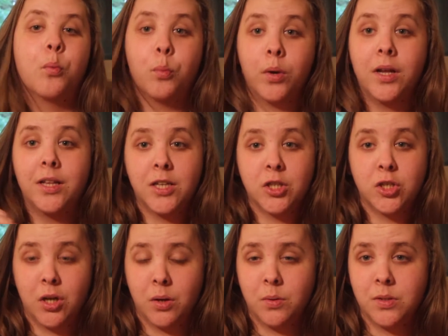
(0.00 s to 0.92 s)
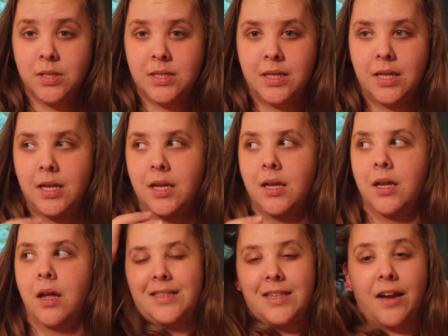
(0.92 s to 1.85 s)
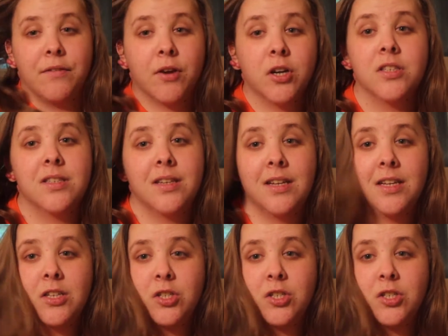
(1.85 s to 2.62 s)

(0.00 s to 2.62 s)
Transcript: really shows the diversity,